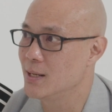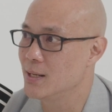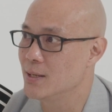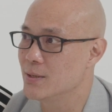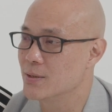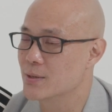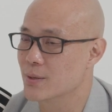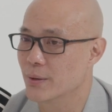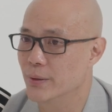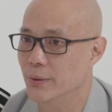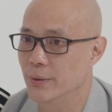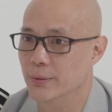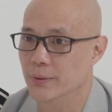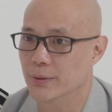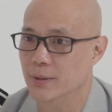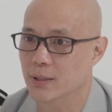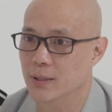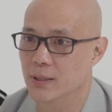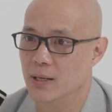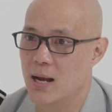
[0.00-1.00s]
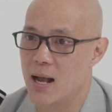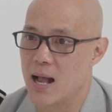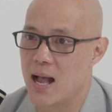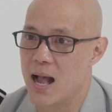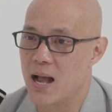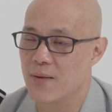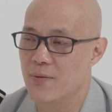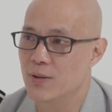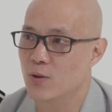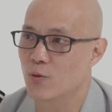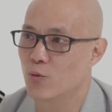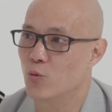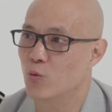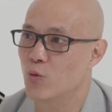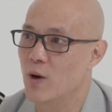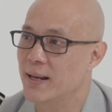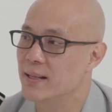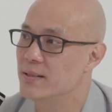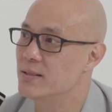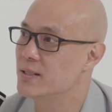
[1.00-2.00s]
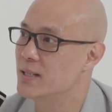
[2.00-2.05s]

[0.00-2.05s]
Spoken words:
So having the right